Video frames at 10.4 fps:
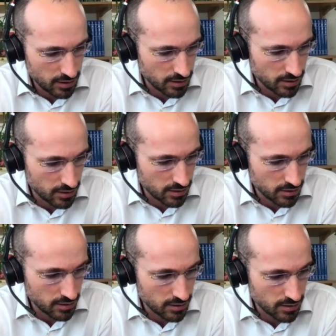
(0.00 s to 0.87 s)

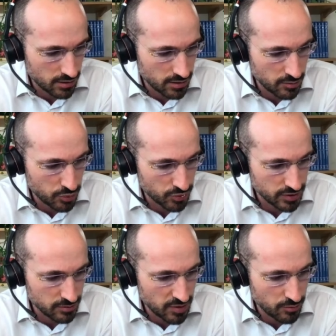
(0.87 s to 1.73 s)
an
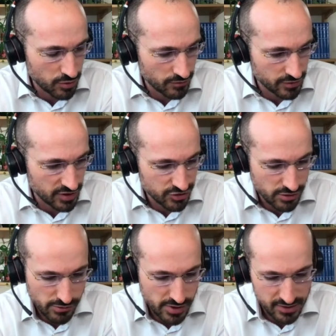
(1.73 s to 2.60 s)
important member of the
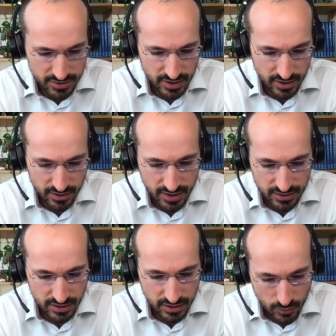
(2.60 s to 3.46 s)
National Rally saying
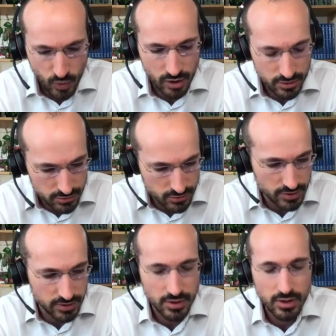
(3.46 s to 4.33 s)
that in
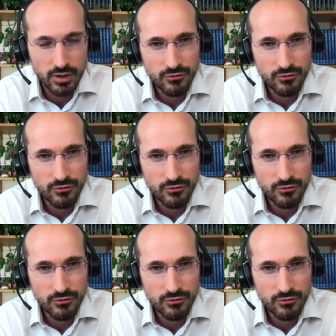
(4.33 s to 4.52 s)
100